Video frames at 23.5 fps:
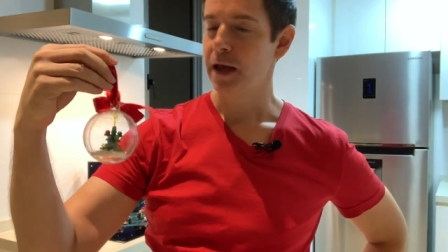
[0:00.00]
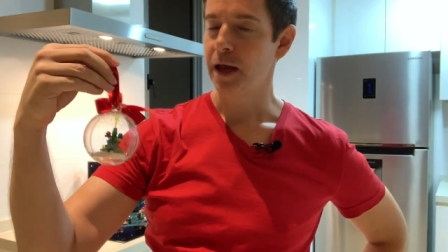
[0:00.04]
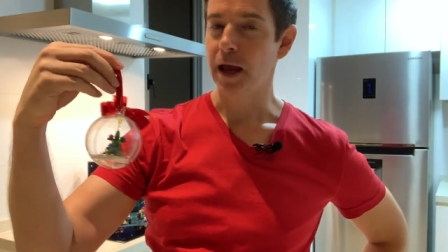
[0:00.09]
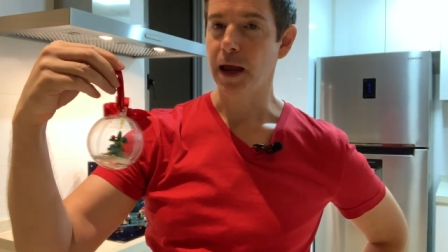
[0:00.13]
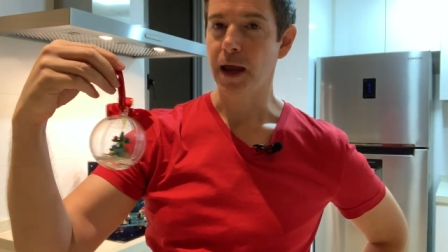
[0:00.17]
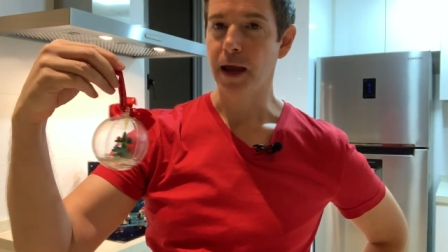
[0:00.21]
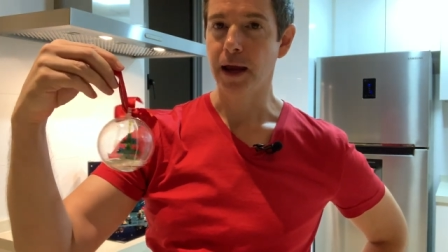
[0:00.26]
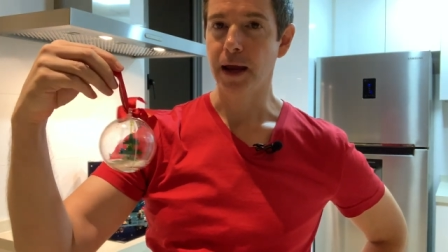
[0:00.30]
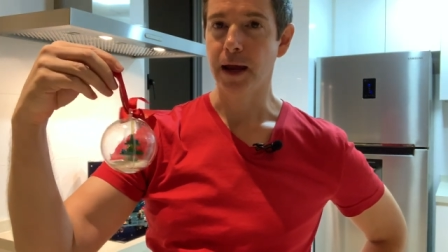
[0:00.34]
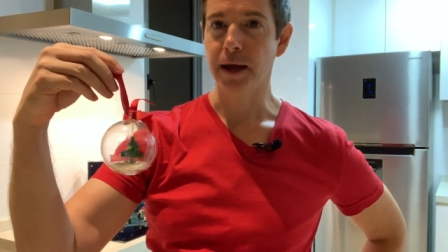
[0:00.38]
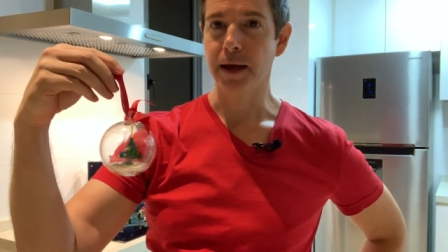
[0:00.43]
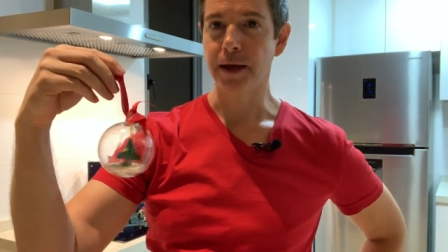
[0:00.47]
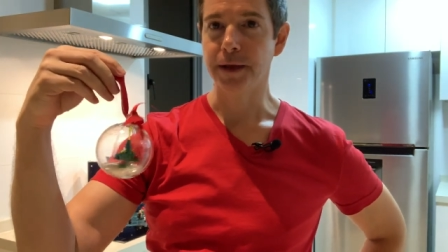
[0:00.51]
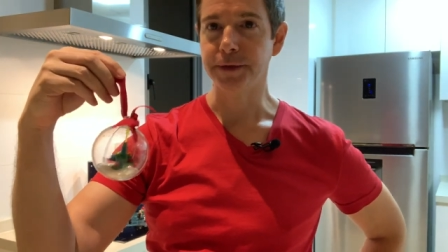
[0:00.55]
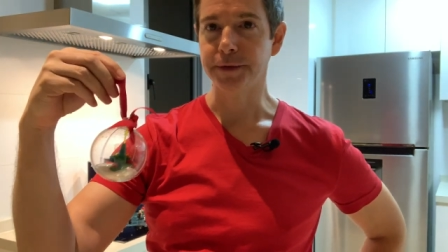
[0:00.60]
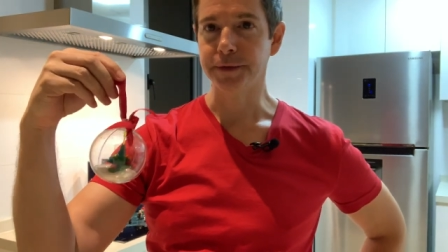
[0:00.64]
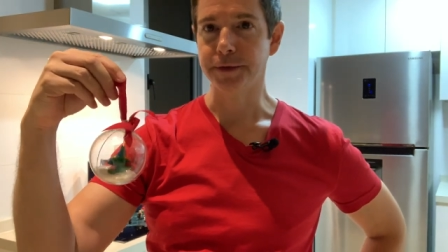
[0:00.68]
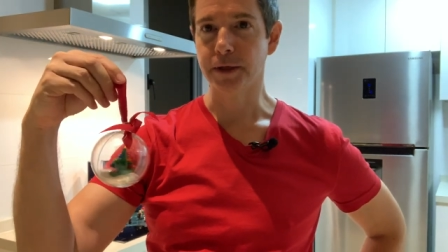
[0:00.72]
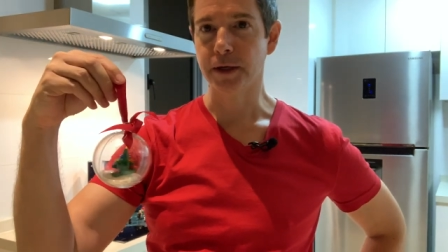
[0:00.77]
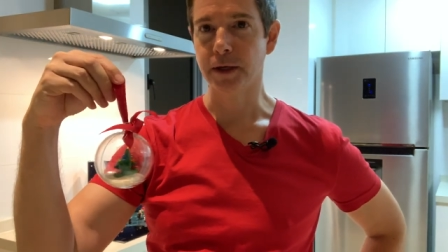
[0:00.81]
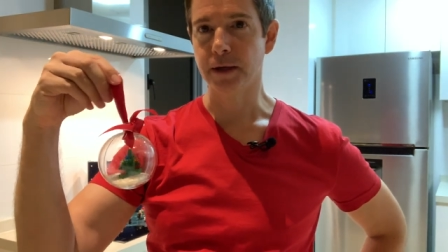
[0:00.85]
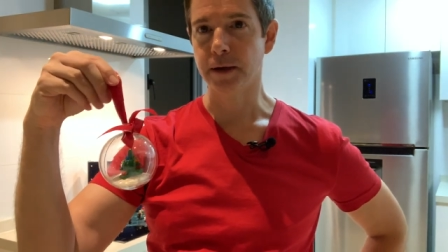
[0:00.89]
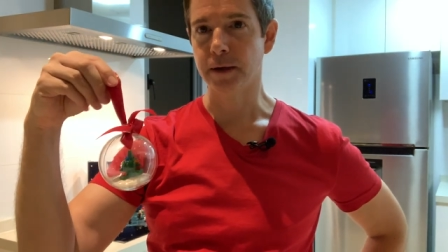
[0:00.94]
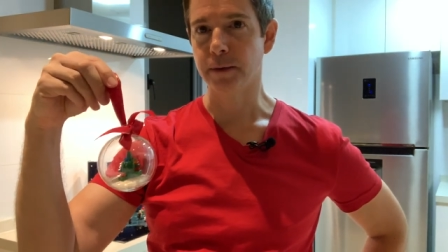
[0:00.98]
And
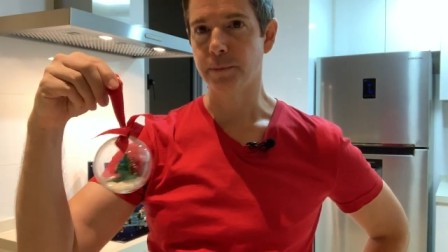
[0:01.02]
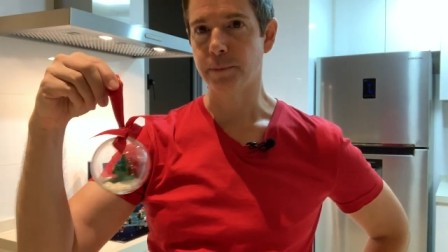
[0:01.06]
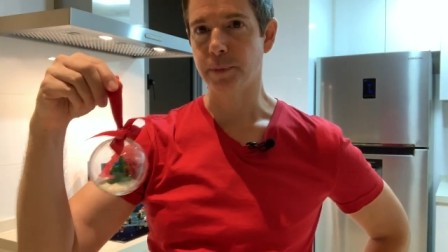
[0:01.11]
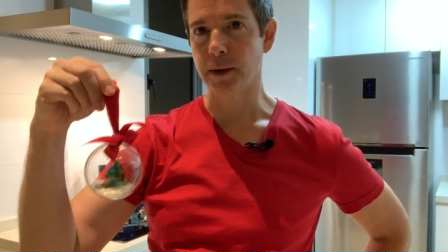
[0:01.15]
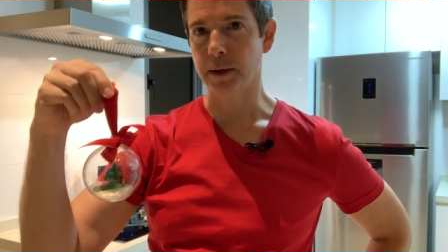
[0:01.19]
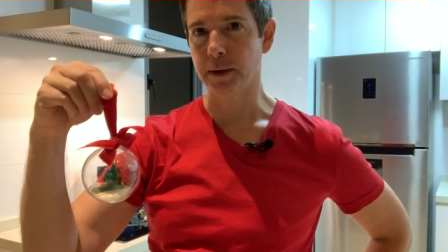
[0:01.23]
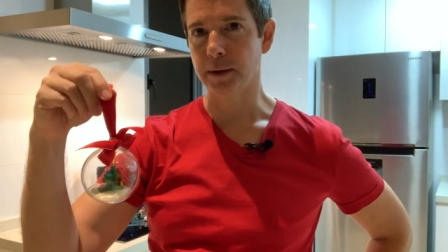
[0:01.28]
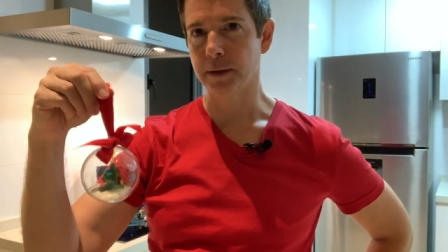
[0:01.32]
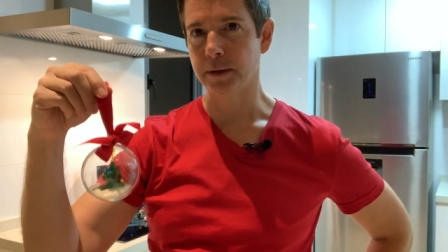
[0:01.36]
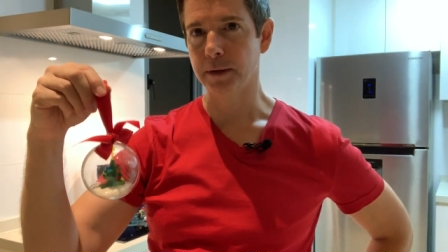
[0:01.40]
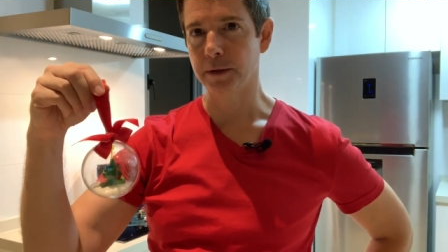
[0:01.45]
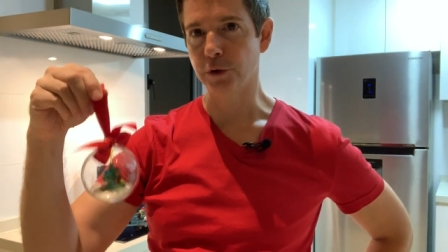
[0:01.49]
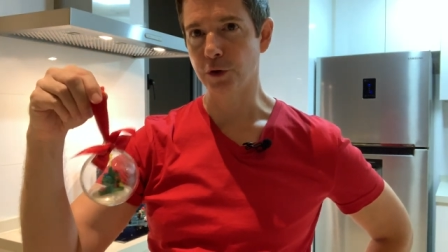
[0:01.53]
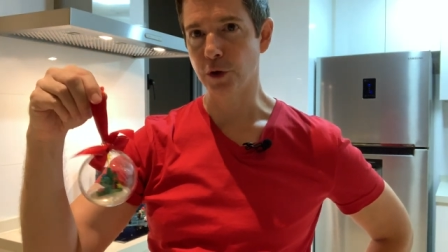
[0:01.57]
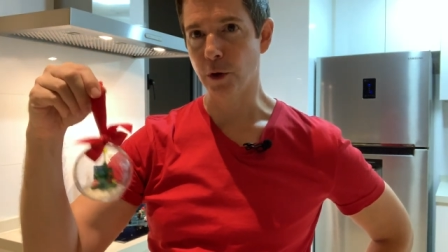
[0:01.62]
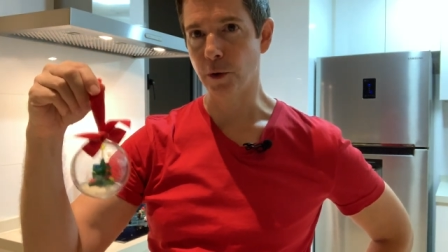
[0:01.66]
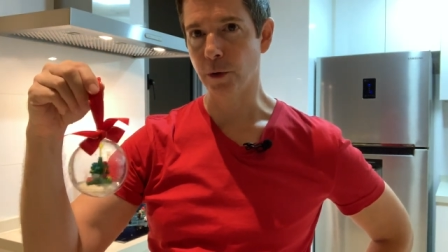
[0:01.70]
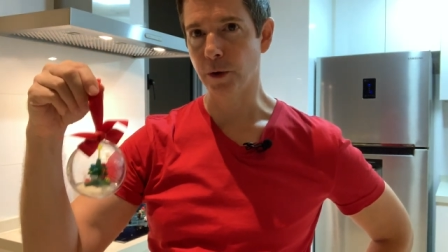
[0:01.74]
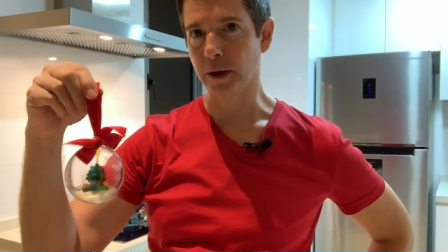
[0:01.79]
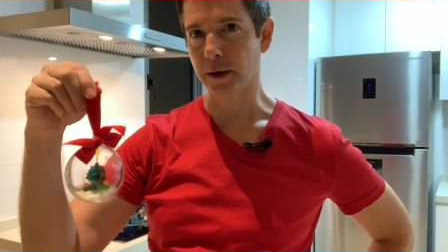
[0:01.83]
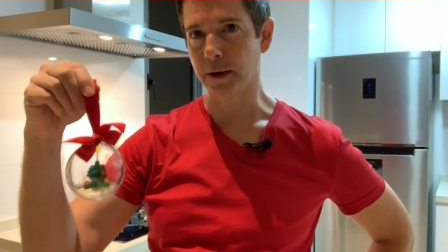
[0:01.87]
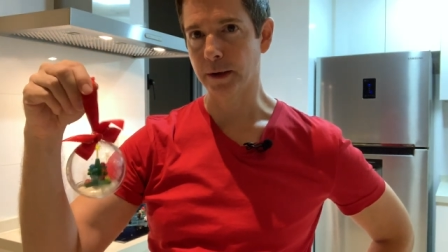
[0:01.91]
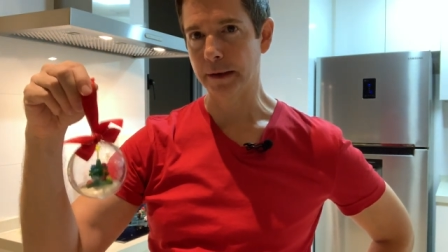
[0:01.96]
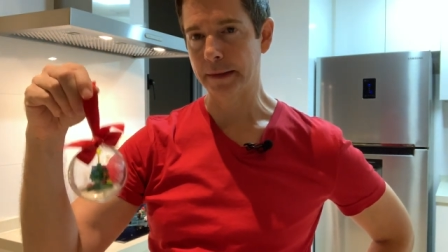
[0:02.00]
uh, but
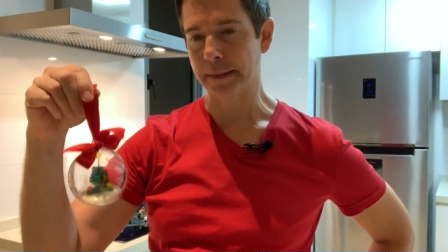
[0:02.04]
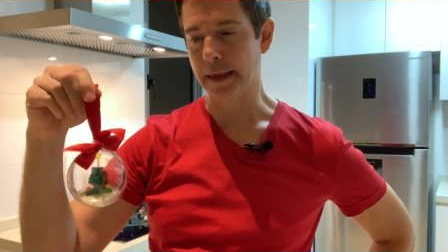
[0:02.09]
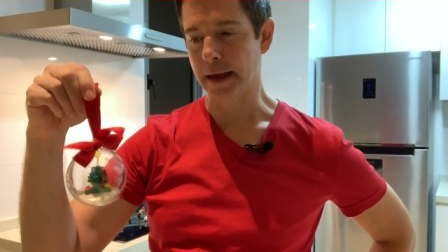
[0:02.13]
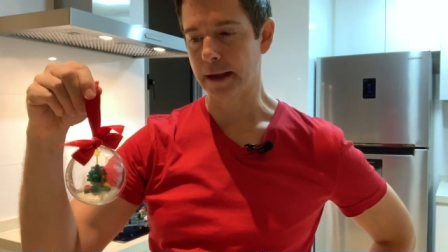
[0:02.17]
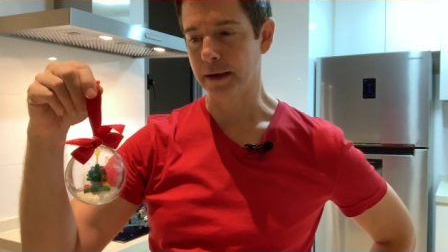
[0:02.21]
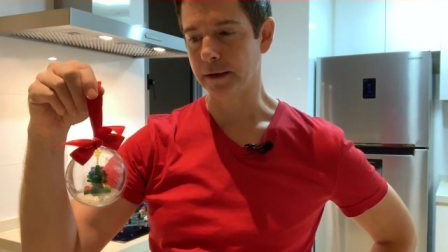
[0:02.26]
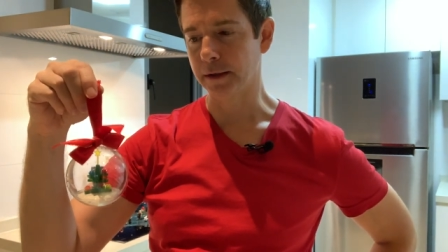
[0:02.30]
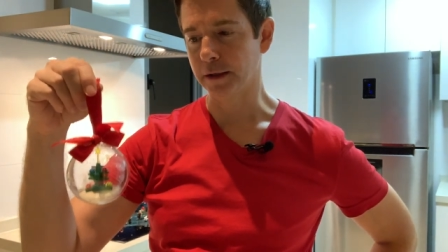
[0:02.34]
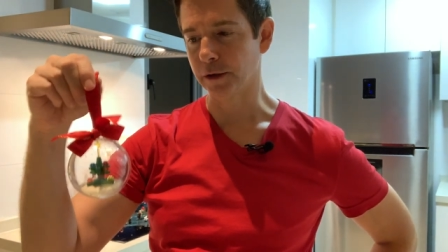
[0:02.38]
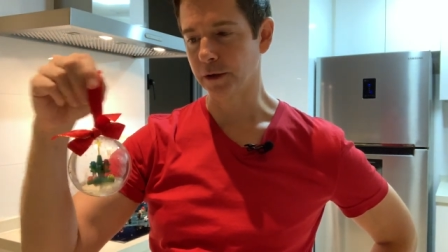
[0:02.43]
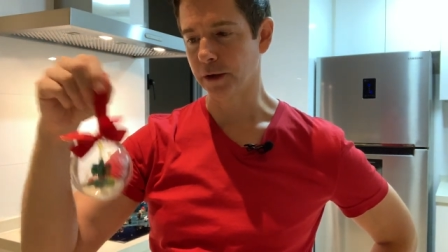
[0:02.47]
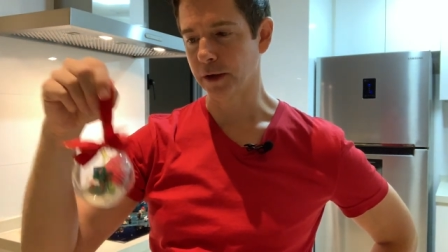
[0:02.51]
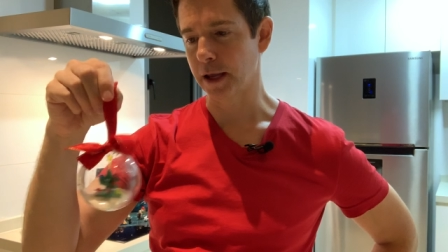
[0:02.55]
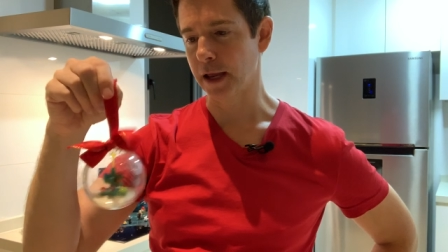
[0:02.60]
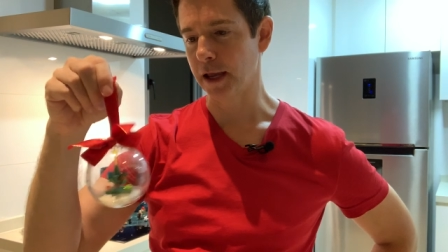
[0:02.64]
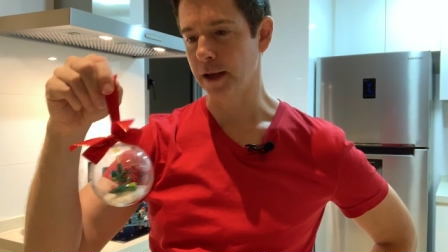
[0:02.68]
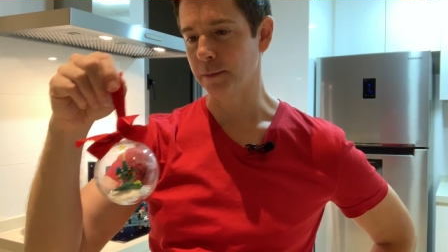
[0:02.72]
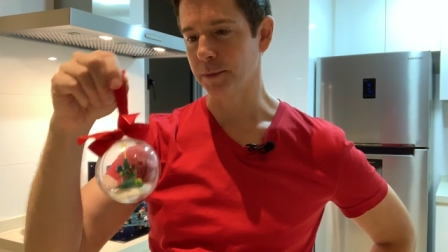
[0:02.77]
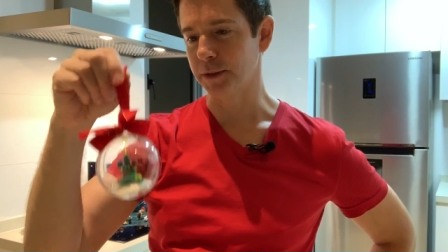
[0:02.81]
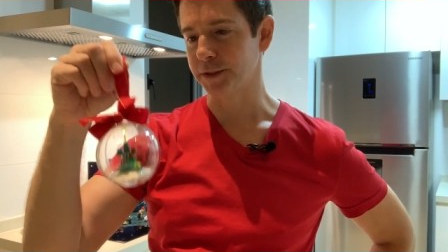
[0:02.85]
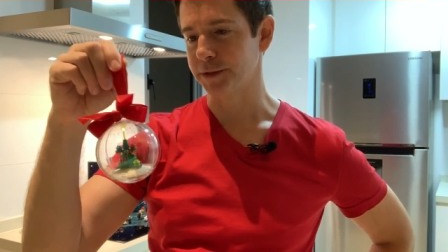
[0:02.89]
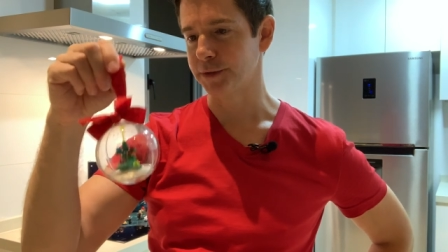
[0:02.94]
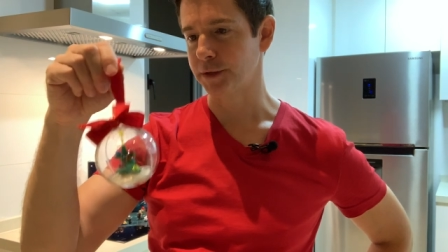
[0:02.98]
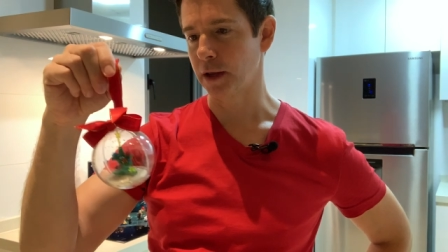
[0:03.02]
Yoda that year
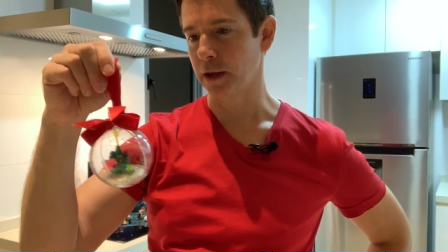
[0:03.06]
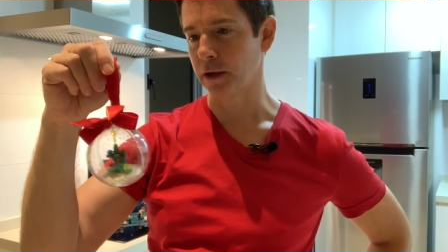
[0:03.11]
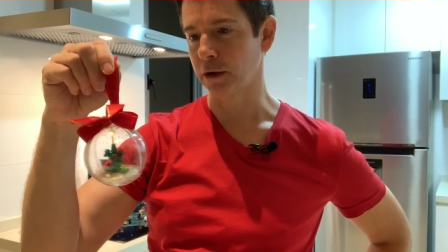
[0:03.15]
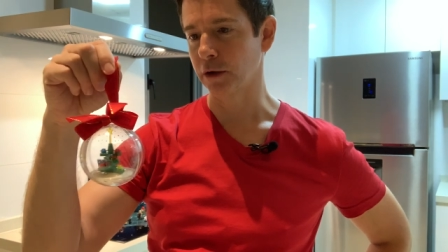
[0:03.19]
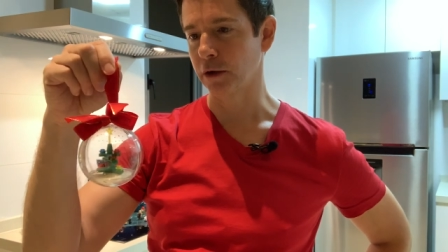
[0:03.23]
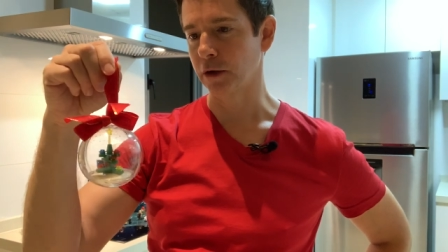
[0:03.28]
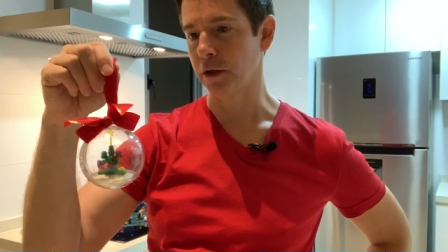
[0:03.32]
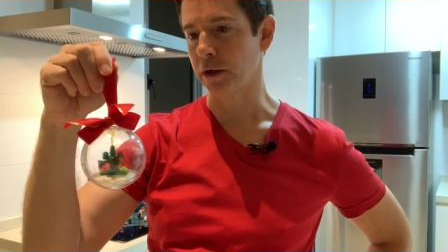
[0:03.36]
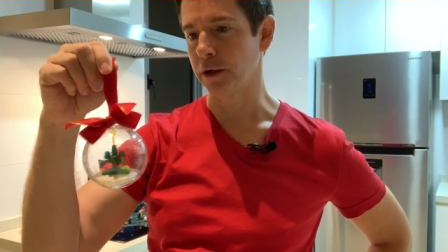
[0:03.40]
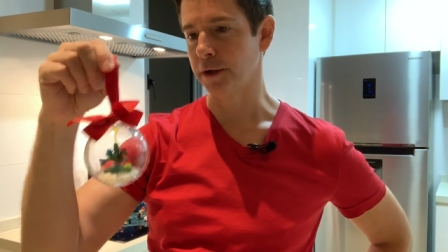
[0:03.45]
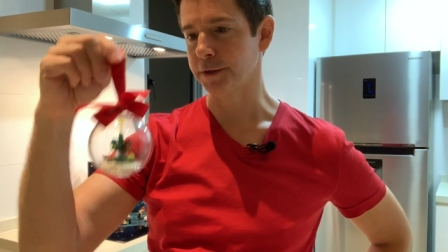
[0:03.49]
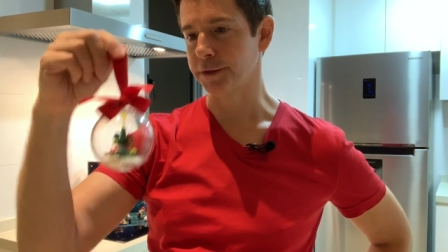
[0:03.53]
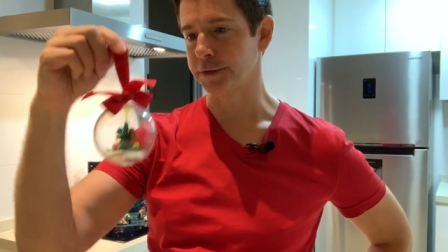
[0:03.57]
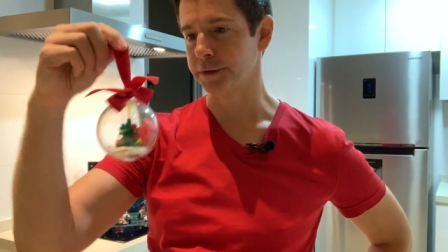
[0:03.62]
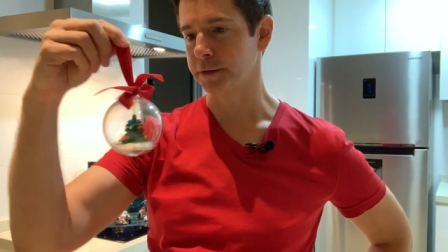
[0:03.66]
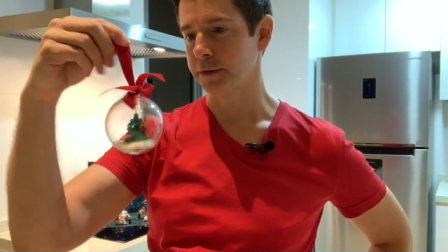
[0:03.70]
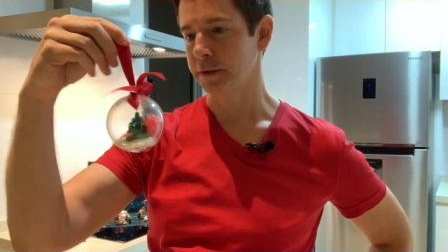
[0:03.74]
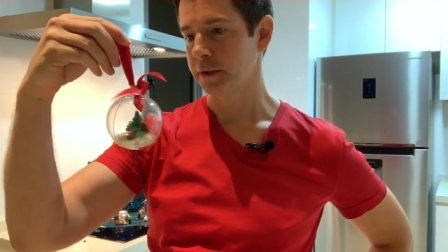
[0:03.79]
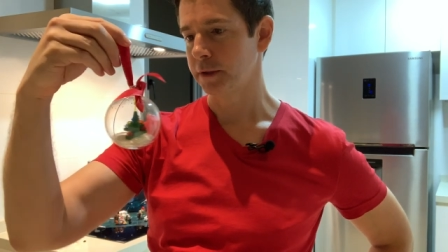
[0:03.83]
came as Santa Claus.